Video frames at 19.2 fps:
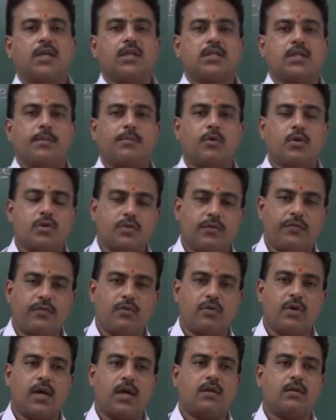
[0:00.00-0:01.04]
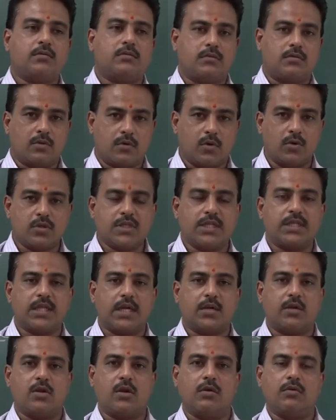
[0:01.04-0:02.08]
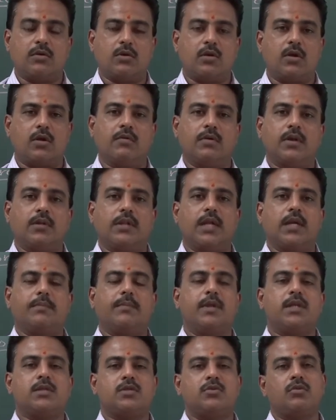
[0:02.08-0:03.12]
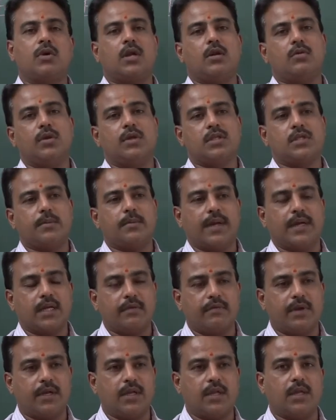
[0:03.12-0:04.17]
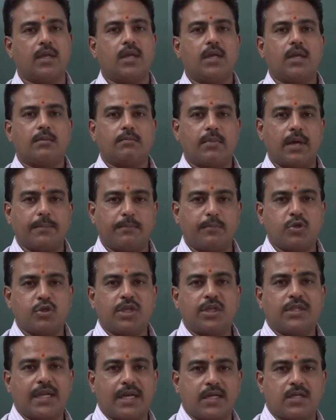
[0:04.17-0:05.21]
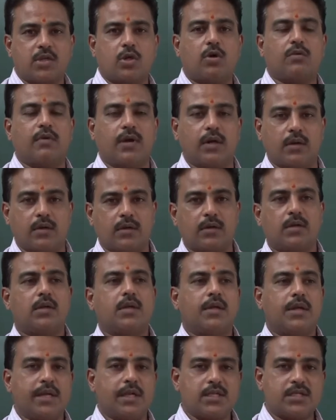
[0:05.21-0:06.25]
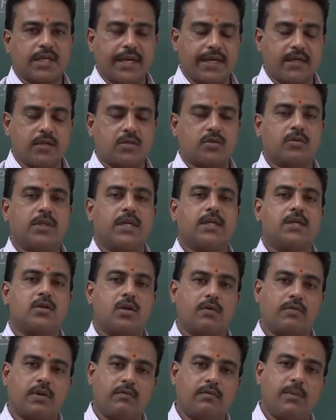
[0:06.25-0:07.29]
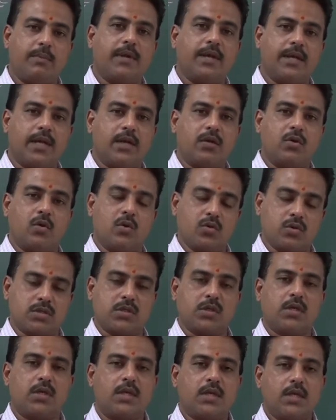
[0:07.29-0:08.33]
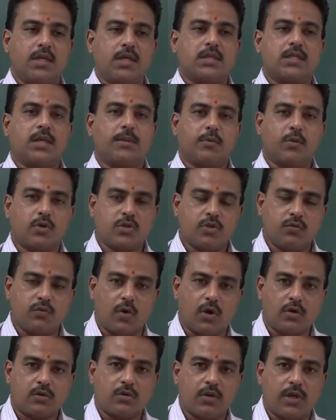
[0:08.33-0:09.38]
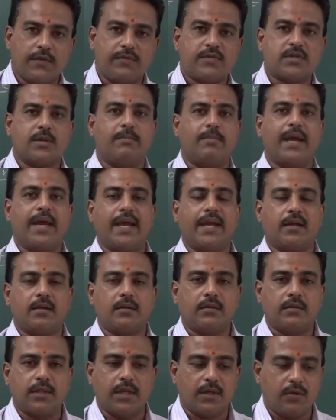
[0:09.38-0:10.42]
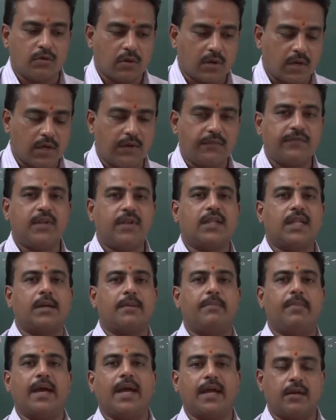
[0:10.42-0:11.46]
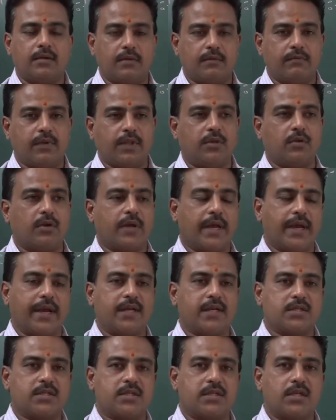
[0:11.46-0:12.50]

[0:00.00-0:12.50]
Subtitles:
Suppose if you are closing that drawer, that means you are doing some activity by pushing that drawer inside, so that drawer will be again closed. Suppose you want to lift some bag, then you are lifting that bag with your hands.